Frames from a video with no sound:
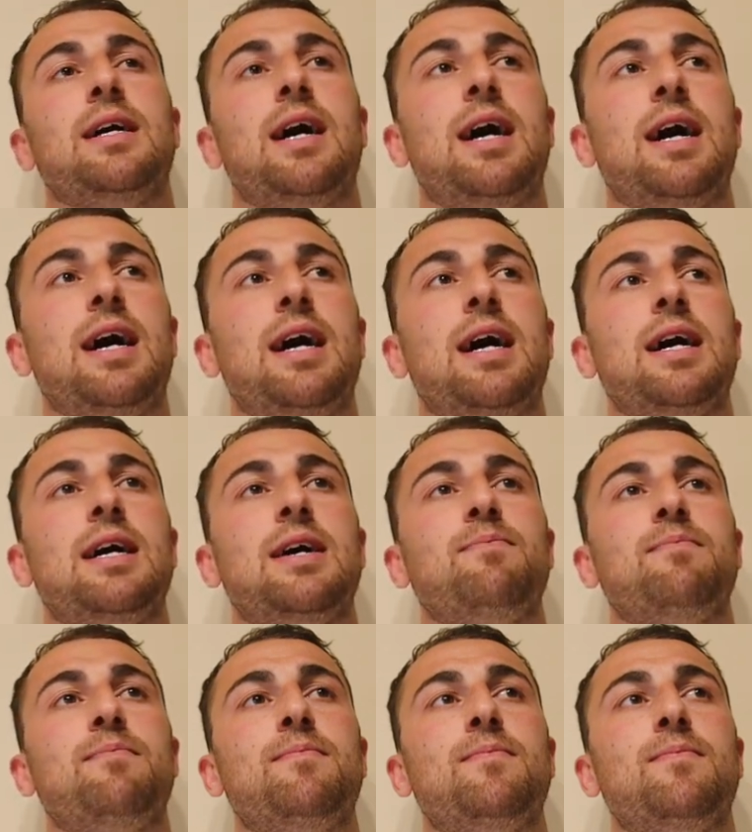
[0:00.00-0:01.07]

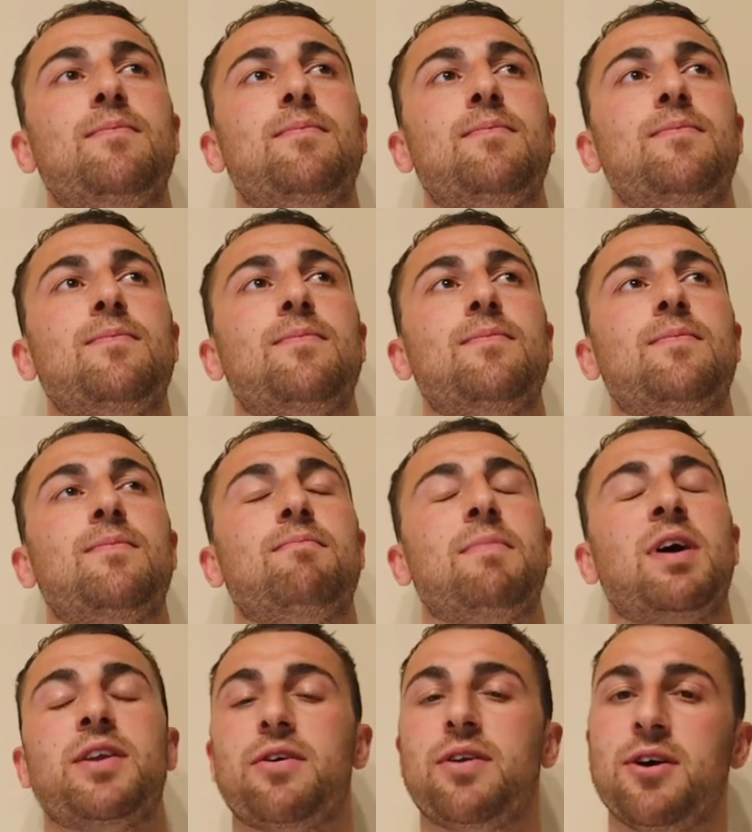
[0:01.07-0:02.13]
Um,
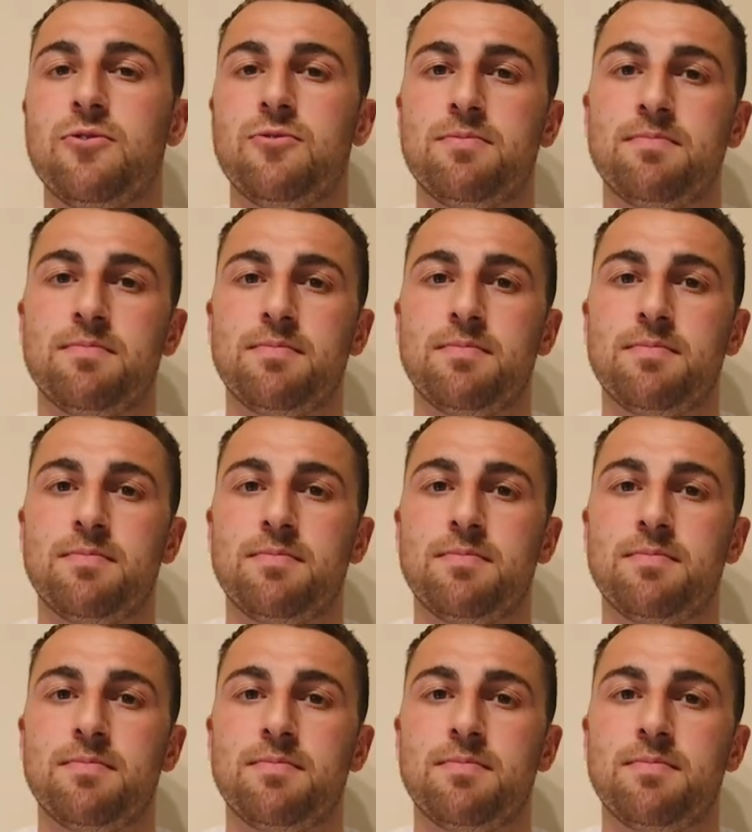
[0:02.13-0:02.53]
I don't know.